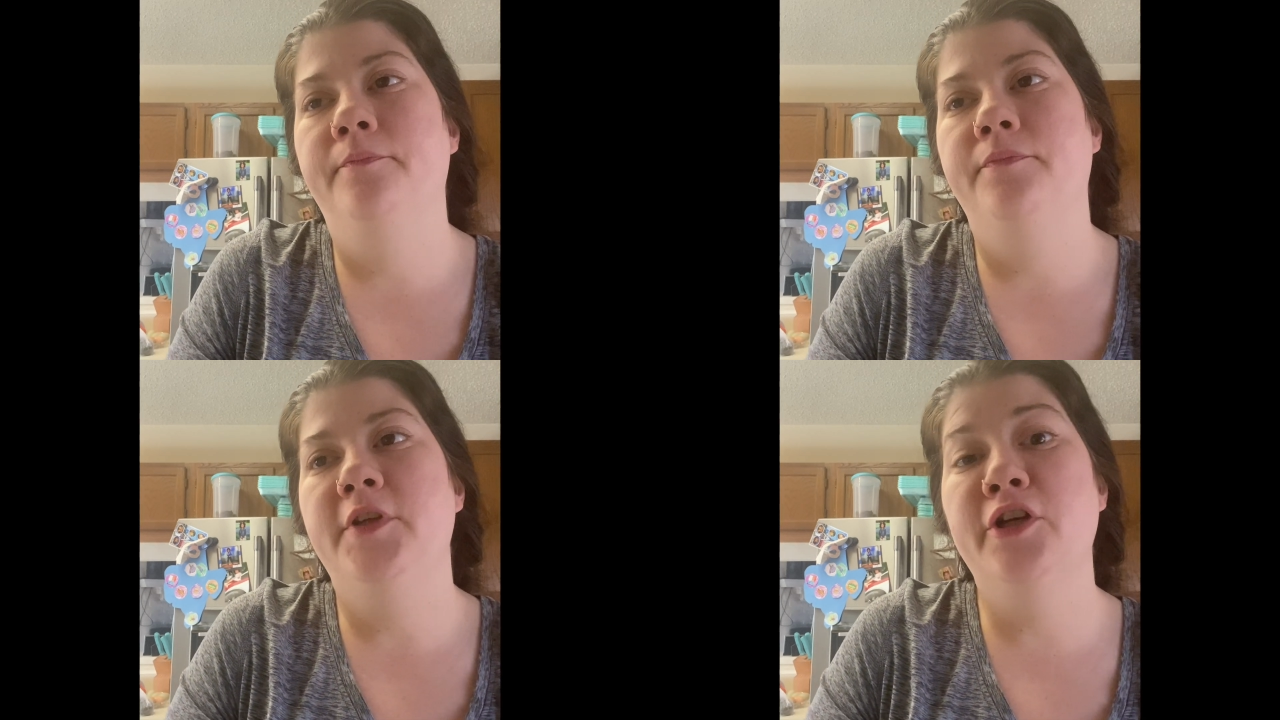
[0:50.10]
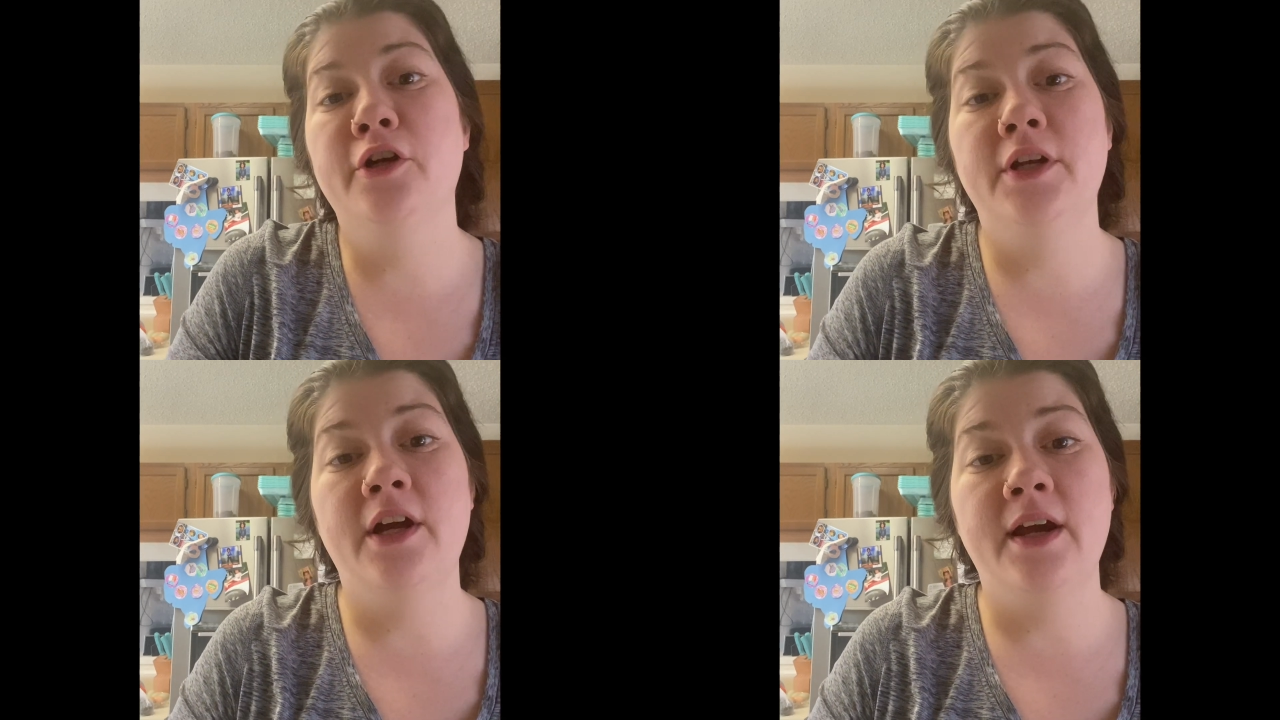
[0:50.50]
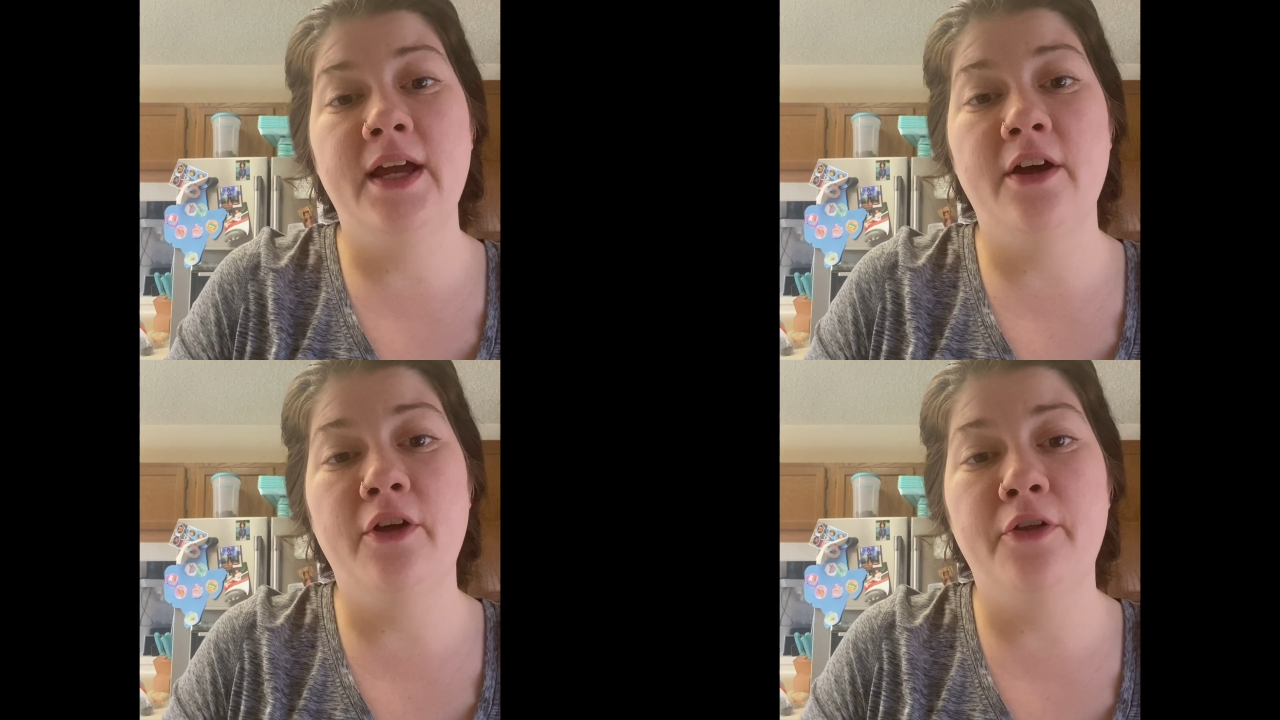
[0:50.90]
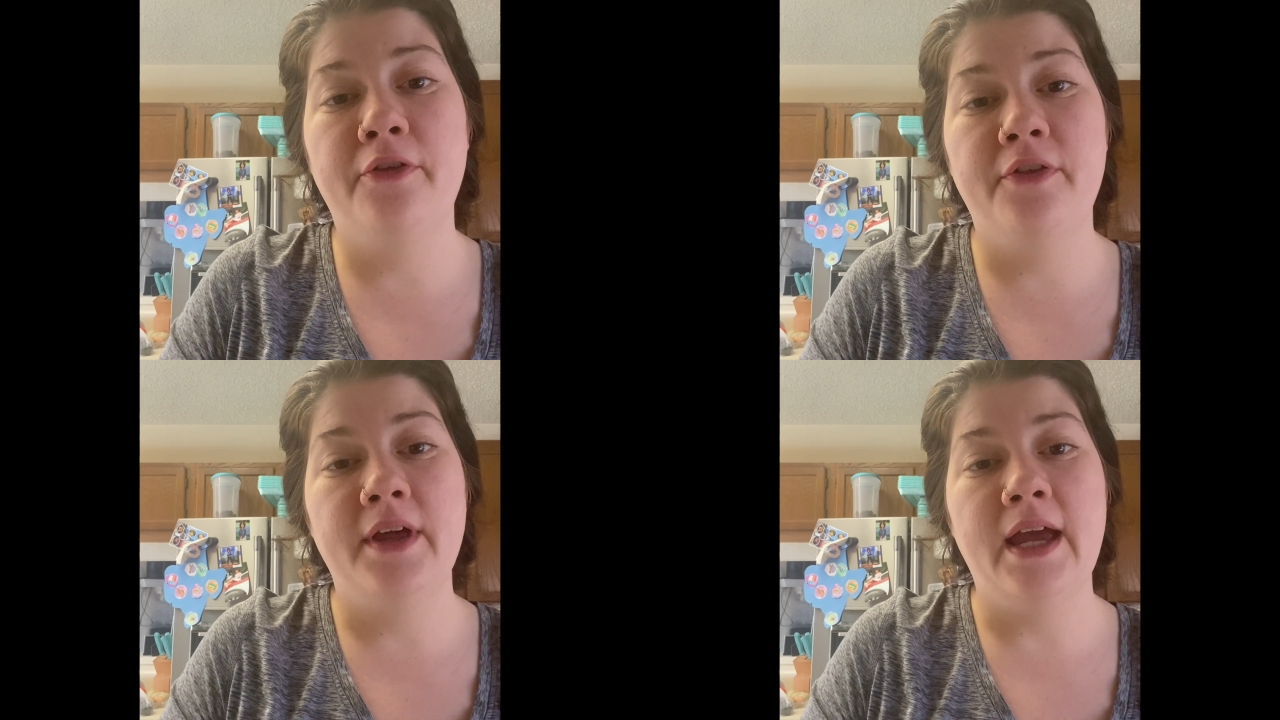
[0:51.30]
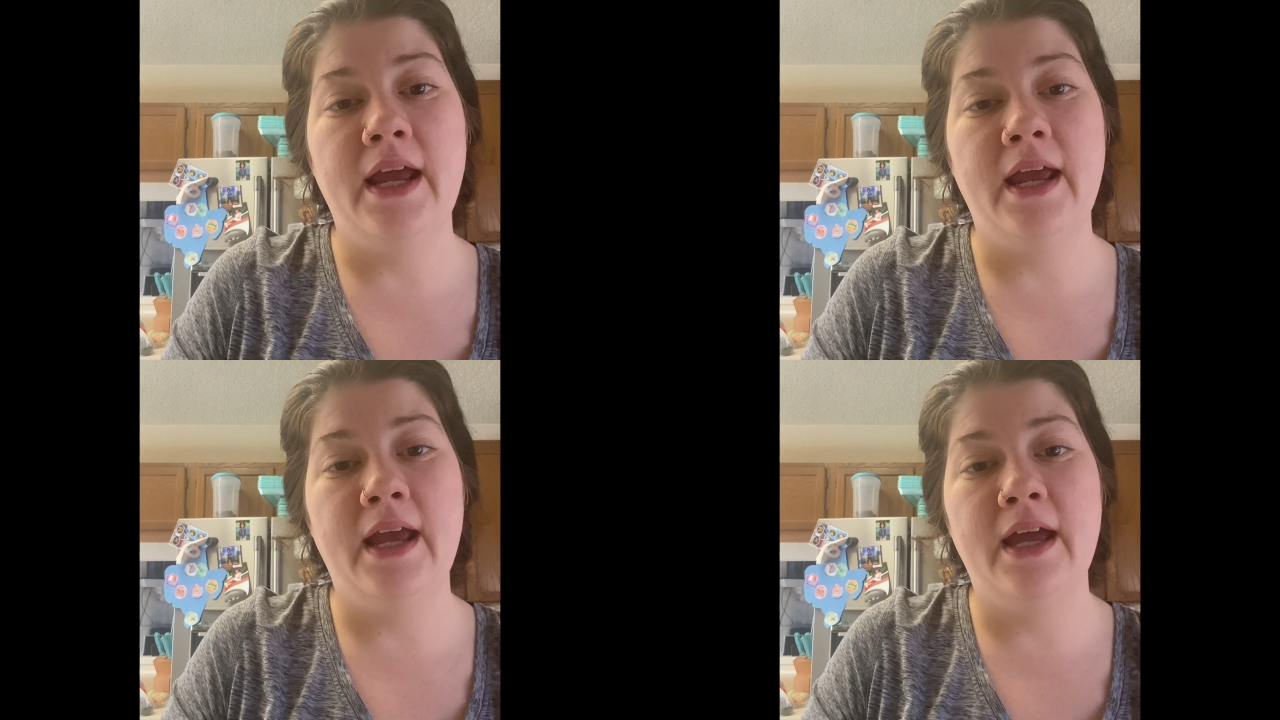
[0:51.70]
urinary health
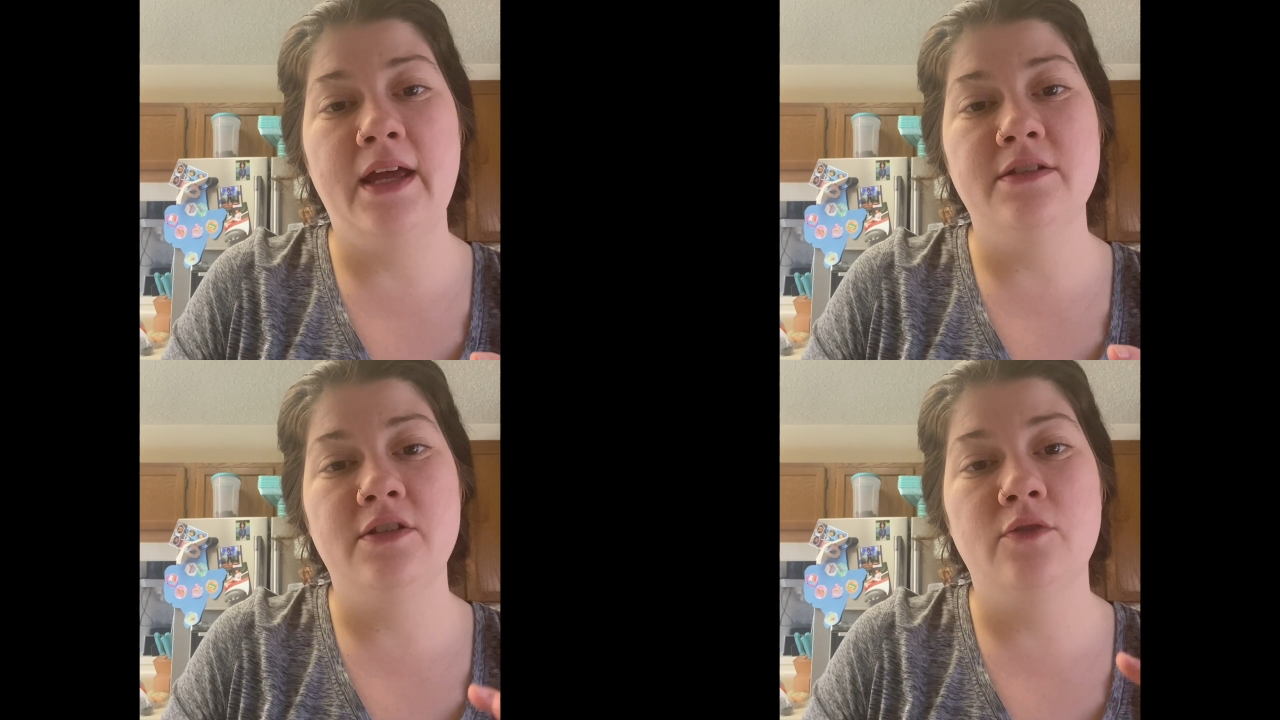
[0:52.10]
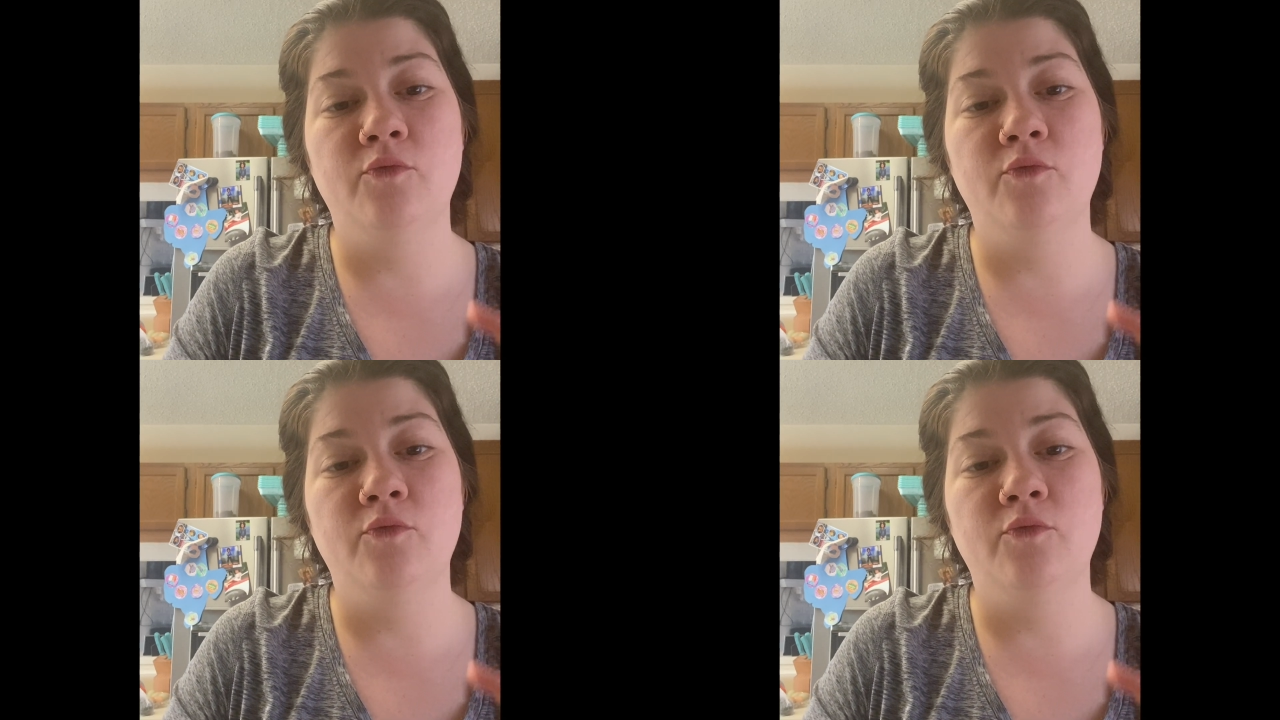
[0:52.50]
and